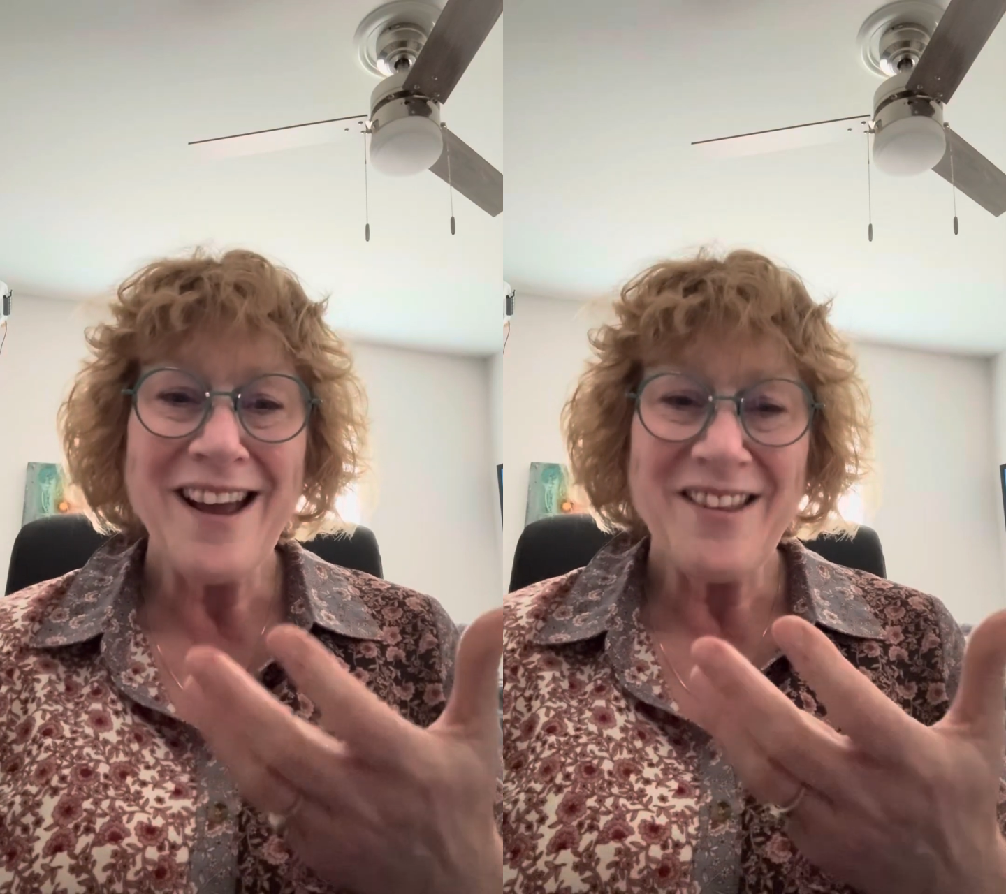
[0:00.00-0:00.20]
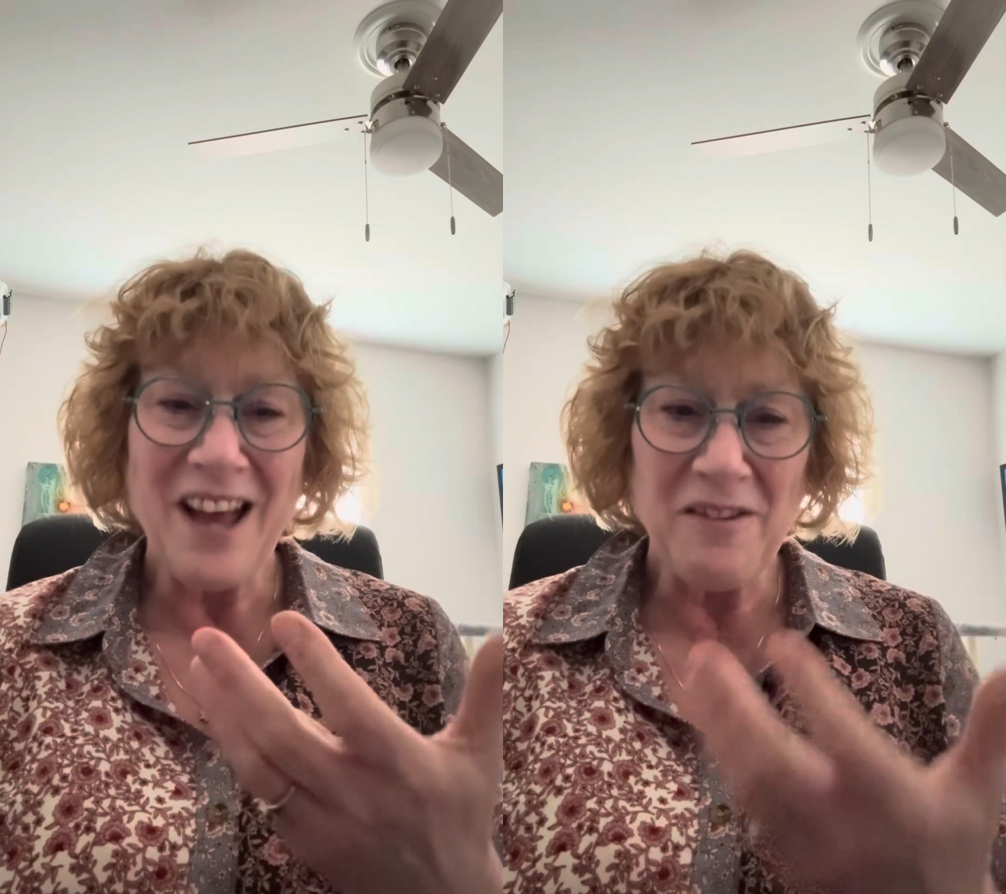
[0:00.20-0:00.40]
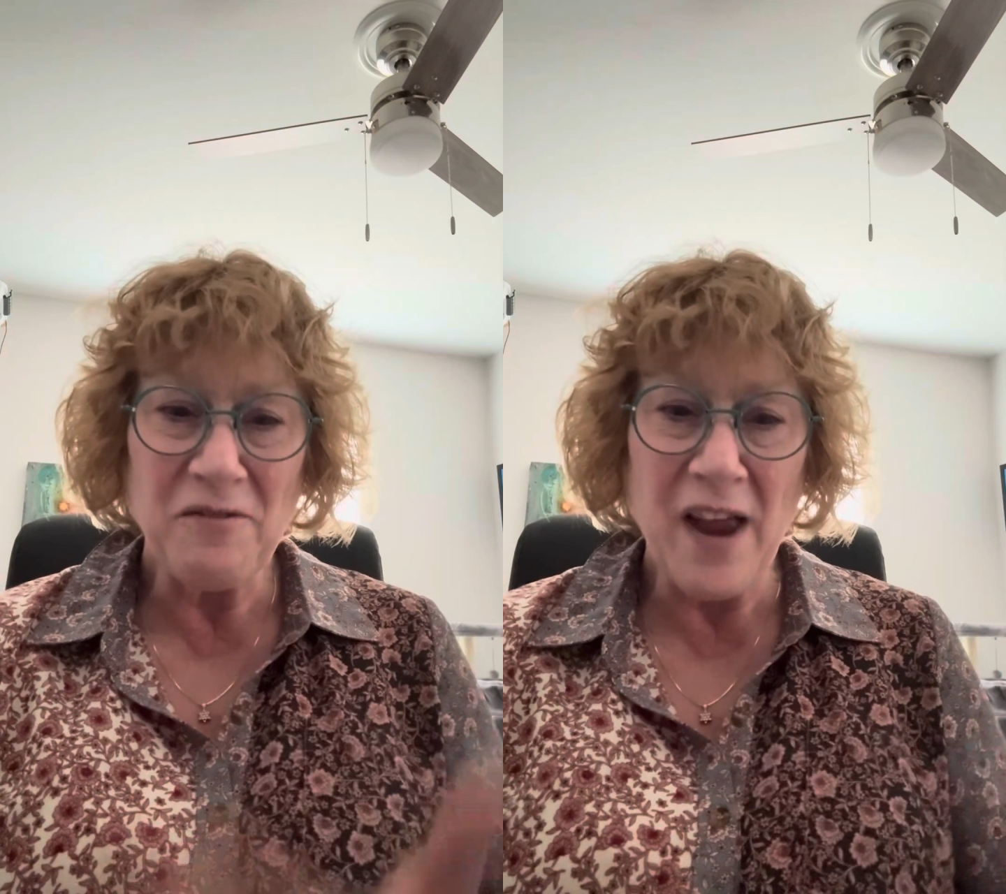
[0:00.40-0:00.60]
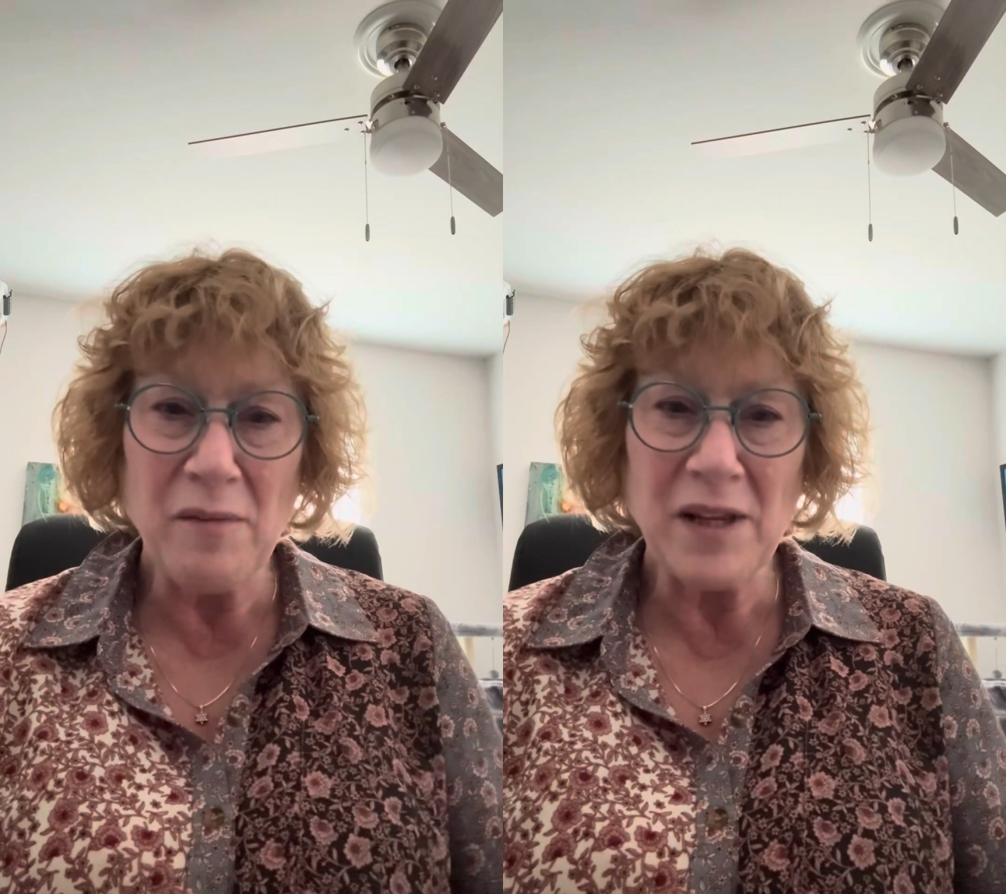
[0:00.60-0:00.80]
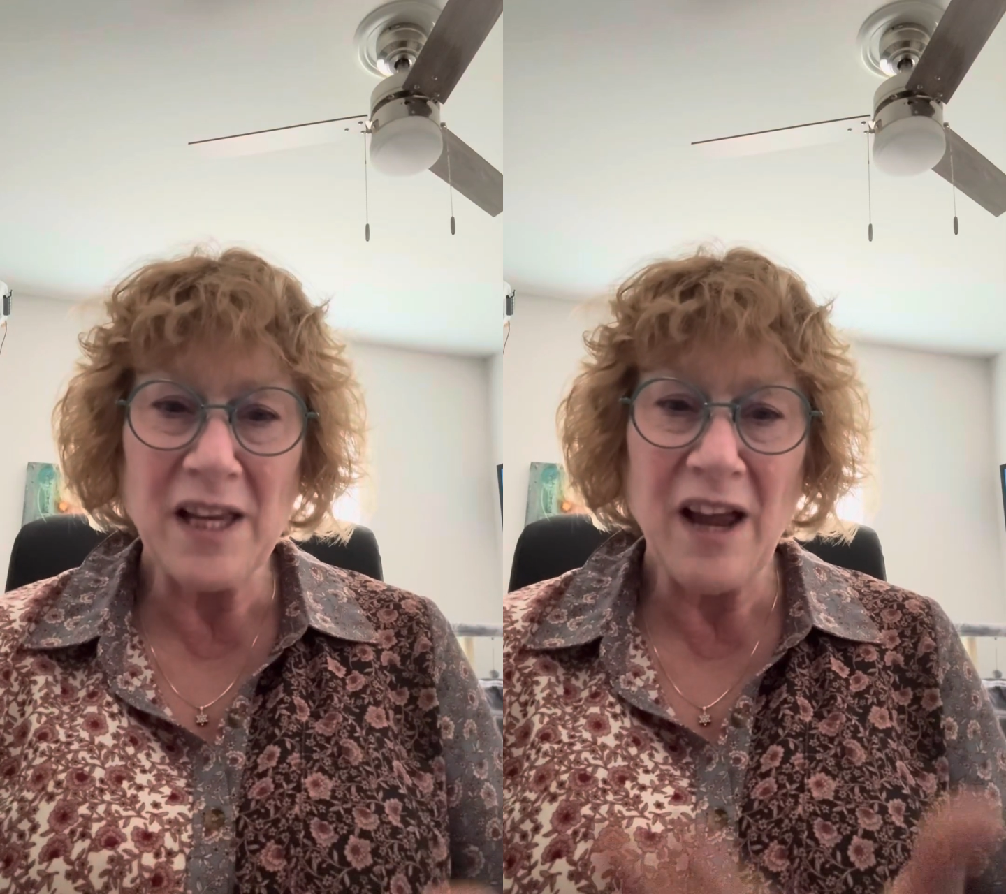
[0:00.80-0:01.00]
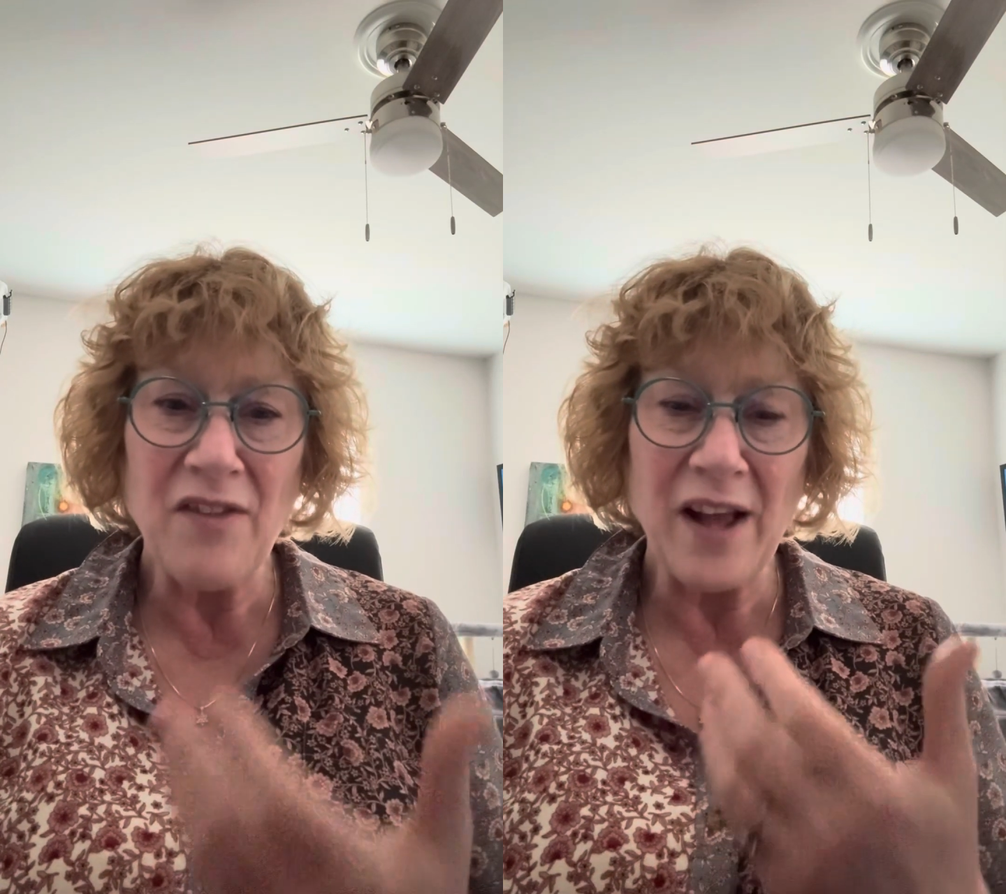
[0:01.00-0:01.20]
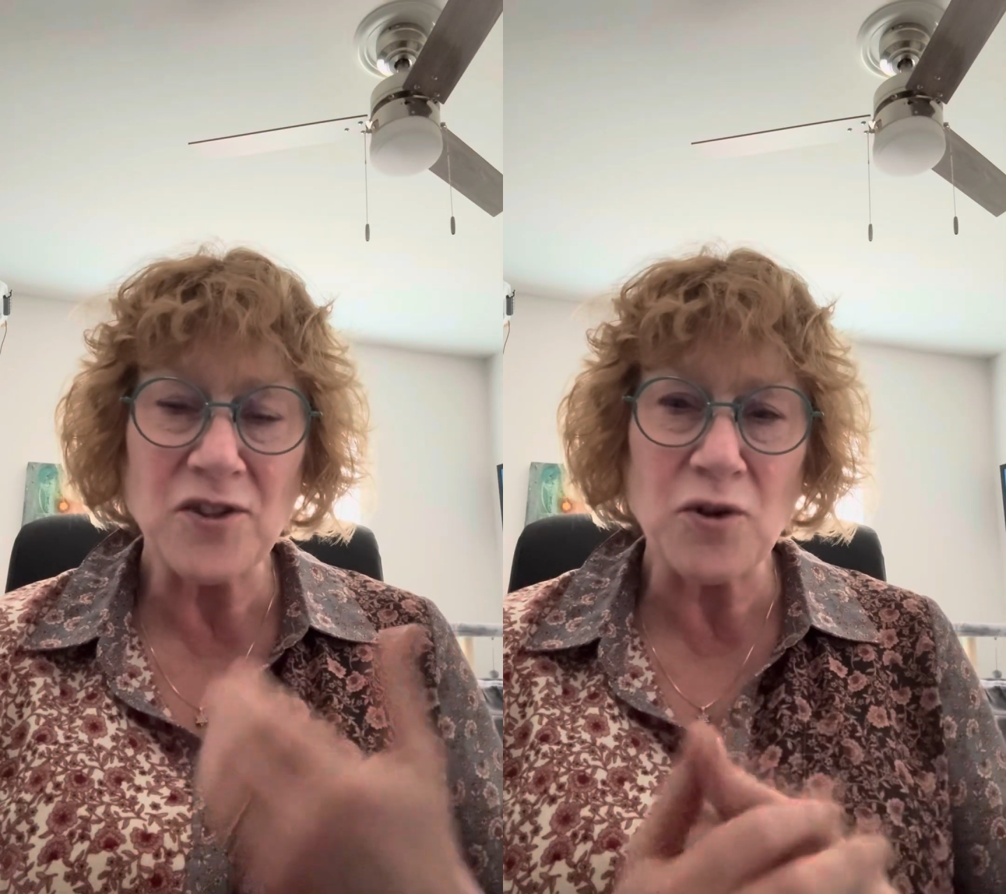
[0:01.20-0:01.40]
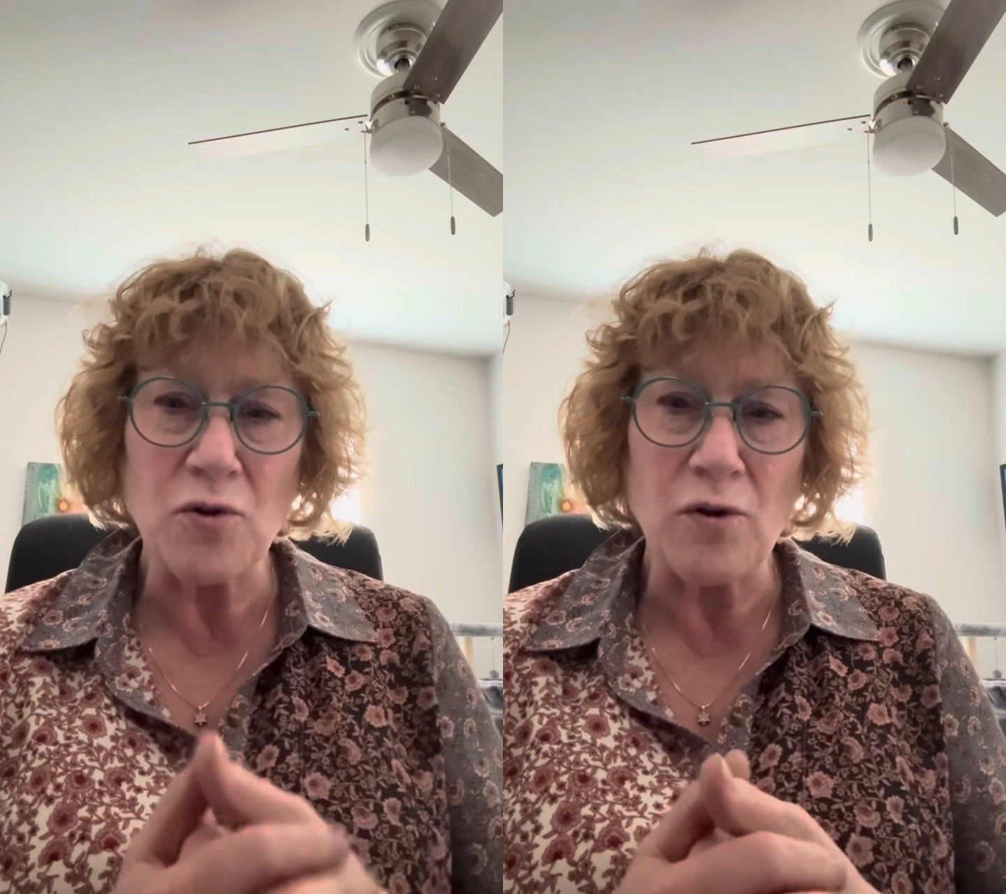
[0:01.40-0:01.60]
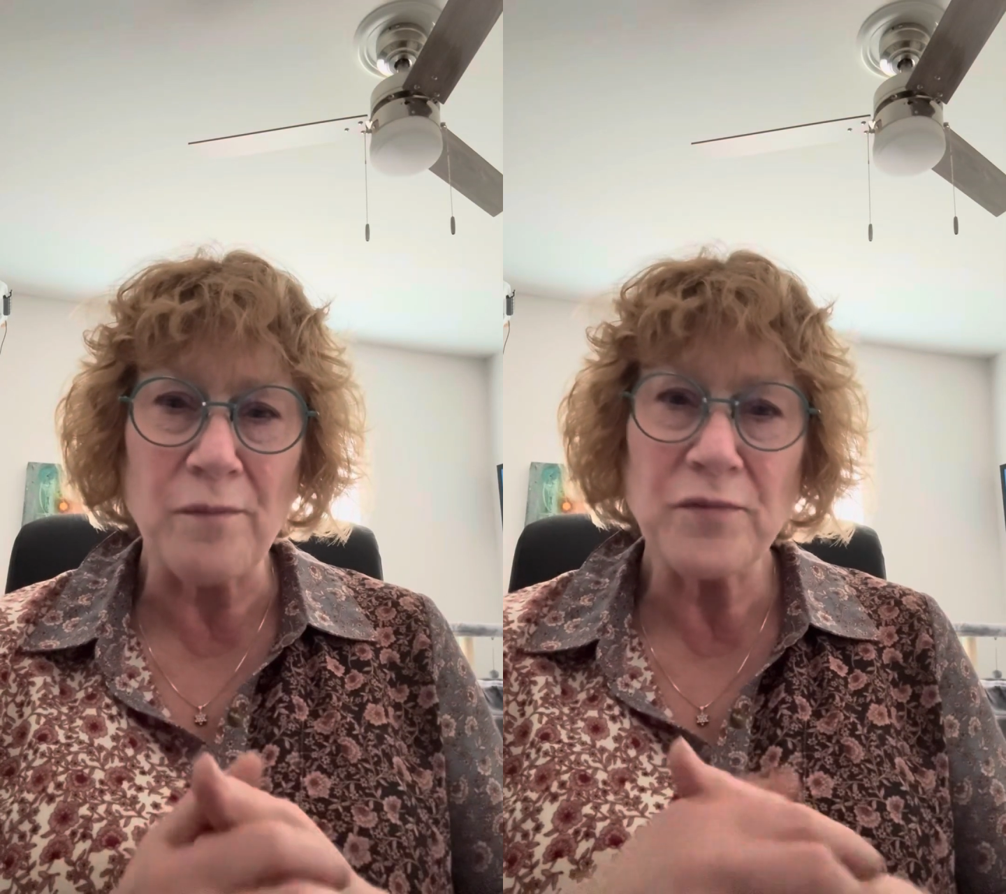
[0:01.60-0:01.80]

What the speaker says: that family, and that school.